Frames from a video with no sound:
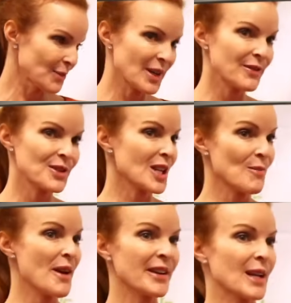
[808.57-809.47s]
Cross's
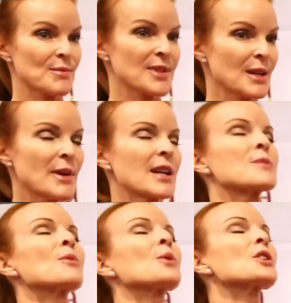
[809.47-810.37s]
performances are
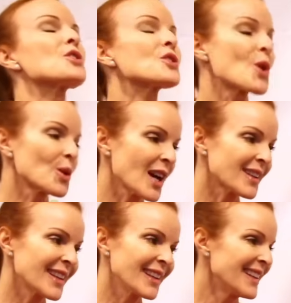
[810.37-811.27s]
consistently
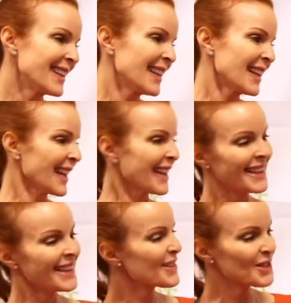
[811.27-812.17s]
marked by her
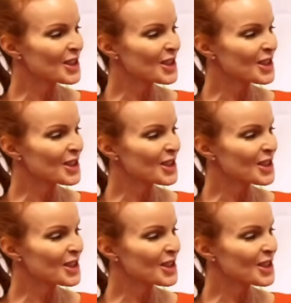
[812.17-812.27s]
skill and